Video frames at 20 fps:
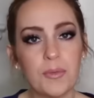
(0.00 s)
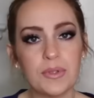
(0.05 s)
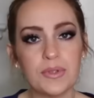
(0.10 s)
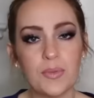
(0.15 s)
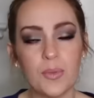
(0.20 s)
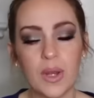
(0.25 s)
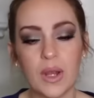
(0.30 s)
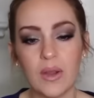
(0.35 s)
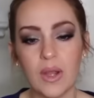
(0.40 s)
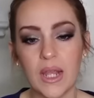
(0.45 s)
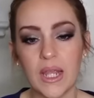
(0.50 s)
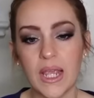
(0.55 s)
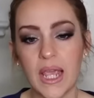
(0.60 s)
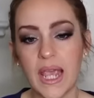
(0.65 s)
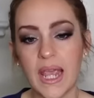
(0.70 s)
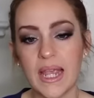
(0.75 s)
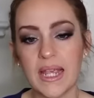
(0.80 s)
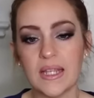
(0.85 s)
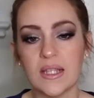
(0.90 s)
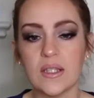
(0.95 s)
was wearing
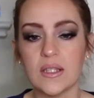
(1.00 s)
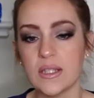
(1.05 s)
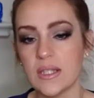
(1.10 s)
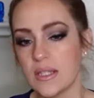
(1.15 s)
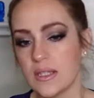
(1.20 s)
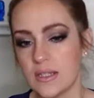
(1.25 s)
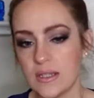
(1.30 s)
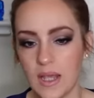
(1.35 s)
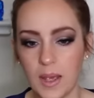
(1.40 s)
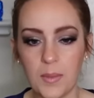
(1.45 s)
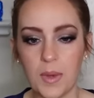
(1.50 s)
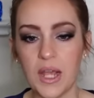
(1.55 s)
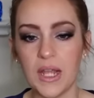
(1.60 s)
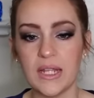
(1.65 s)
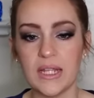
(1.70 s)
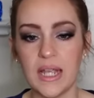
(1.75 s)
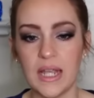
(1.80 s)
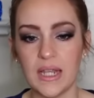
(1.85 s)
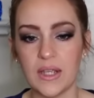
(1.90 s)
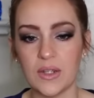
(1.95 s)
a
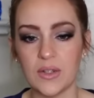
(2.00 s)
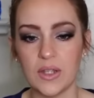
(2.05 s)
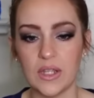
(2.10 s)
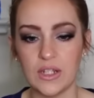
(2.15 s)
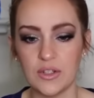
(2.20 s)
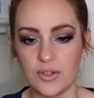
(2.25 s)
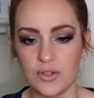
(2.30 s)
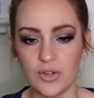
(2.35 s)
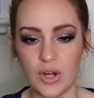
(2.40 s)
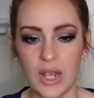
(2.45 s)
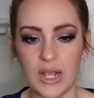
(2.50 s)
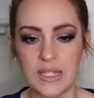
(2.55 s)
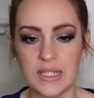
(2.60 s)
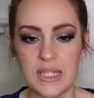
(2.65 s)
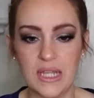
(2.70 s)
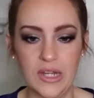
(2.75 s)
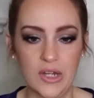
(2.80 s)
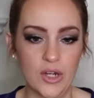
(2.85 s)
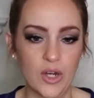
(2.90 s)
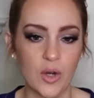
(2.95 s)
semi-naked dress
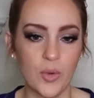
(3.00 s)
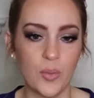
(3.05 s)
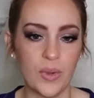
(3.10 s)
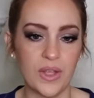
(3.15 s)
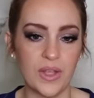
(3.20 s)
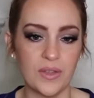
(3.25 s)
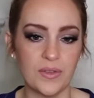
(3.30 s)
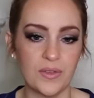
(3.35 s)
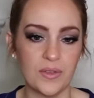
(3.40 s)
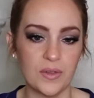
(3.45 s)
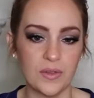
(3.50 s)
here with